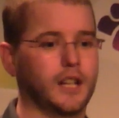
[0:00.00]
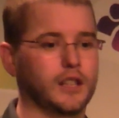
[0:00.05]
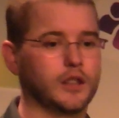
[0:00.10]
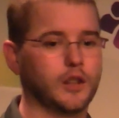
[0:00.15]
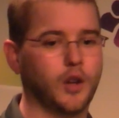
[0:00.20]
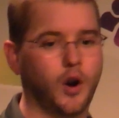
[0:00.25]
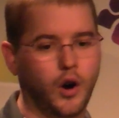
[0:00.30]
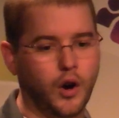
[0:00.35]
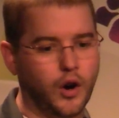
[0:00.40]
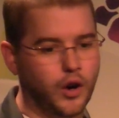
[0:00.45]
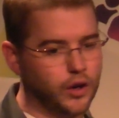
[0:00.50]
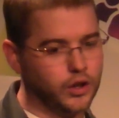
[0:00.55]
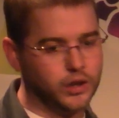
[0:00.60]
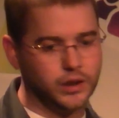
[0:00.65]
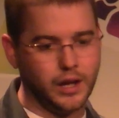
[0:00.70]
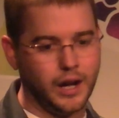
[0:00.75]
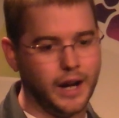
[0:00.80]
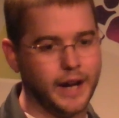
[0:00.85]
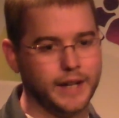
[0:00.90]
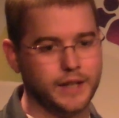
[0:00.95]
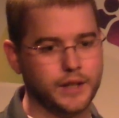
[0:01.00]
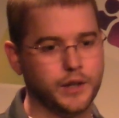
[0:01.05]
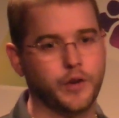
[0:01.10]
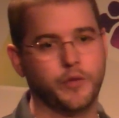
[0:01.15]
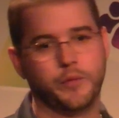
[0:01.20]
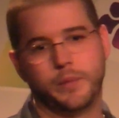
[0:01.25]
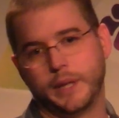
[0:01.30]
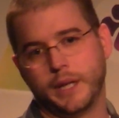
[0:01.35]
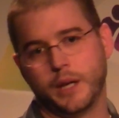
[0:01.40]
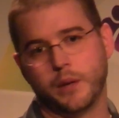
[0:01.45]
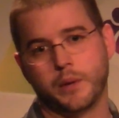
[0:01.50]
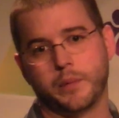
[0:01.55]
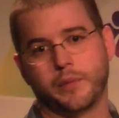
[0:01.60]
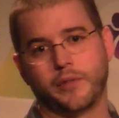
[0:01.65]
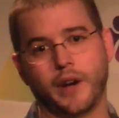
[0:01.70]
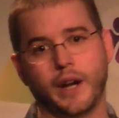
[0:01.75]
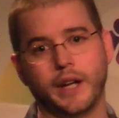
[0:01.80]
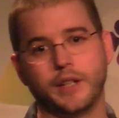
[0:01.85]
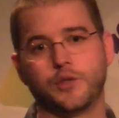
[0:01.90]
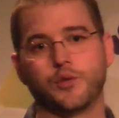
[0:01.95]
a long line of being able to
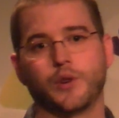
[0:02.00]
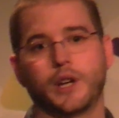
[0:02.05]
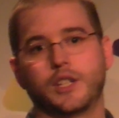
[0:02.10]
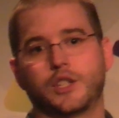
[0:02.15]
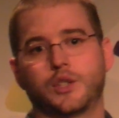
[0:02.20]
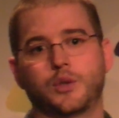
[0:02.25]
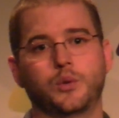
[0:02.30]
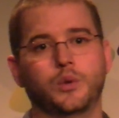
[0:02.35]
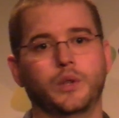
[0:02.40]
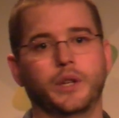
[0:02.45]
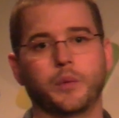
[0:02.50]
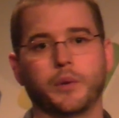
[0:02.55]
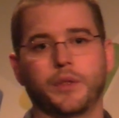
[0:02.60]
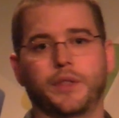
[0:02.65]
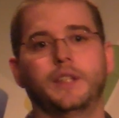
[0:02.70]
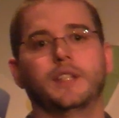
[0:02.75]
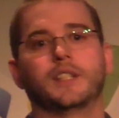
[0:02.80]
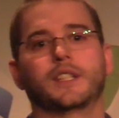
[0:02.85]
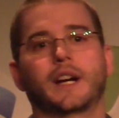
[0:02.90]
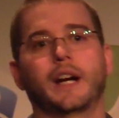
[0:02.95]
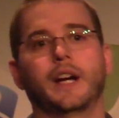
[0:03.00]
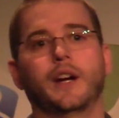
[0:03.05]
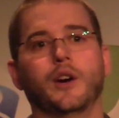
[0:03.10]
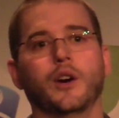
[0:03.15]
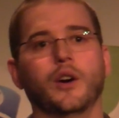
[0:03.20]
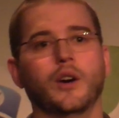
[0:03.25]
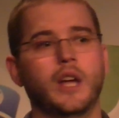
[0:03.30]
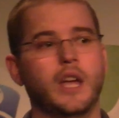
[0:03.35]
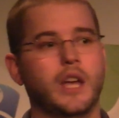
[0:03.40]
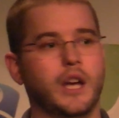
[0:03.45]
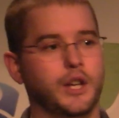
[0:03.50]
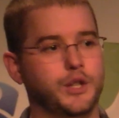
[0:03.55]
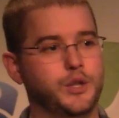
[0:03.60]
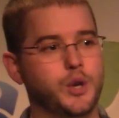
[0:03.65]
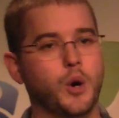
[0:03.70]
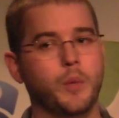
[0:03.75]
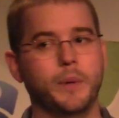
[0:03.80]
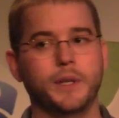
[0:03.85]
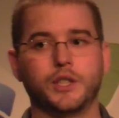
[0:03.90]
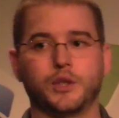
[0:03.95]
provide great tooling with the entire
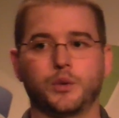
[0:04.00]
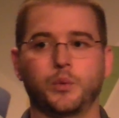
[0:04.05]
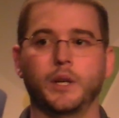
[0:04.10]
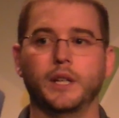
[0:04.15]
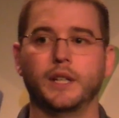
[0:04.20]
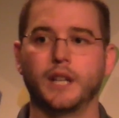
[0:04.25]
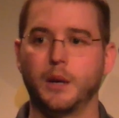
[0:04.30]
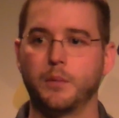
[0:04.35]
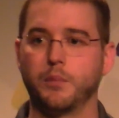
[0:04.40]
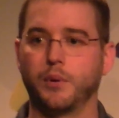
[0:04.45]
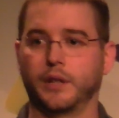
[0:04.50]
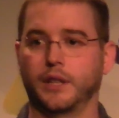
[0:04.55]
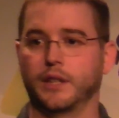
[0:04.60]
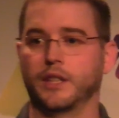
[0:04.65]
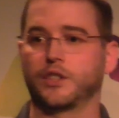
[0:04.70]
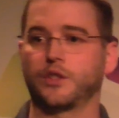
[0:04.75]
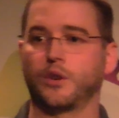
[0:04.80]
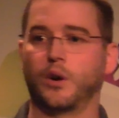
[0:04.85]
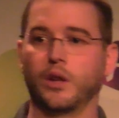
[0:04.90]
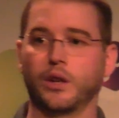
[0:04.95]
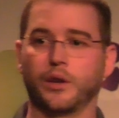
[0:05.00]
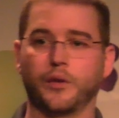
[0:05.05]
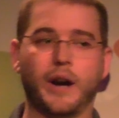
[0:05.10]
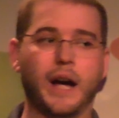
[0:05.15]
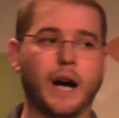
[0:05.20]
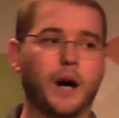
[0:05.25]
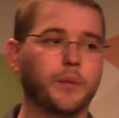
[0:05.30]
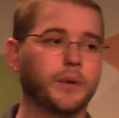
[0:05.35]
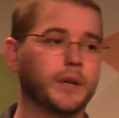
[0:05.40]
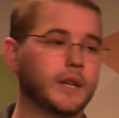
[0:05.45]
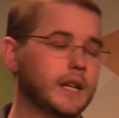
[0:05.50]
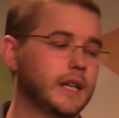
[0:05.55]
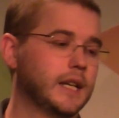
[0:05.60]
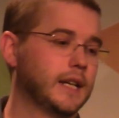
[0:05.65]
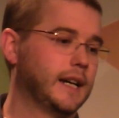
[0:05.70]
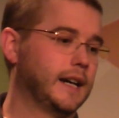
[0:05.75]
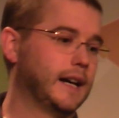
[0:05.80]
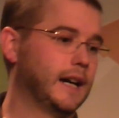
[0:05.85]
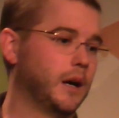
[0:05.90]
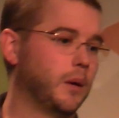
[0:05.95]
Adobe suite and bringing this all around.
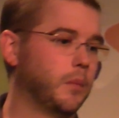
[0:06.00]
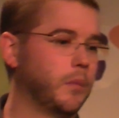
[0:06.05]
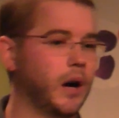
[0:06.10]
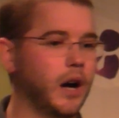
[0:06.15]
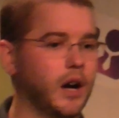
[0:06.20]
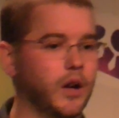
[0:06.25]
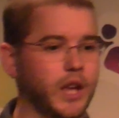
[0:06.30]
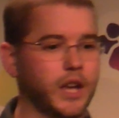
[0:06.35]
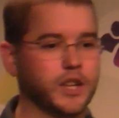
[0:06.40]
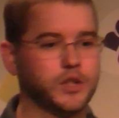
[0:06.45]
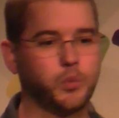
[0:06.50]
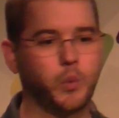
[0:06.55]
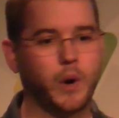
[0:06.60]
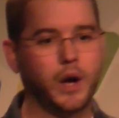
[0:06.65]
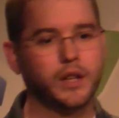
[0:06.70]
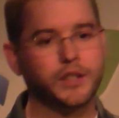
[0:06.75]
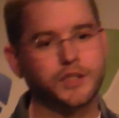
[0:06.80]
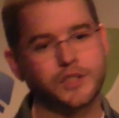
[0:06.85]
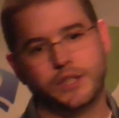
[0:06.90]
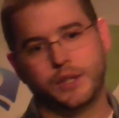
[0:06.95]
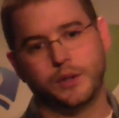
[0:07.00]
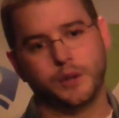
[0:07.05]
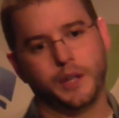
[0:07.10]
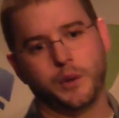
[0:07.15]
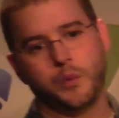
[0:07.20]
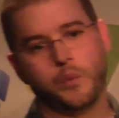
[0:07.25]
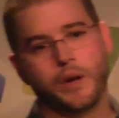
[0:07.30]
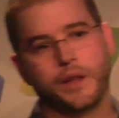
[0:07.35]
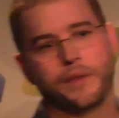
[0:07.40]
As well as dealing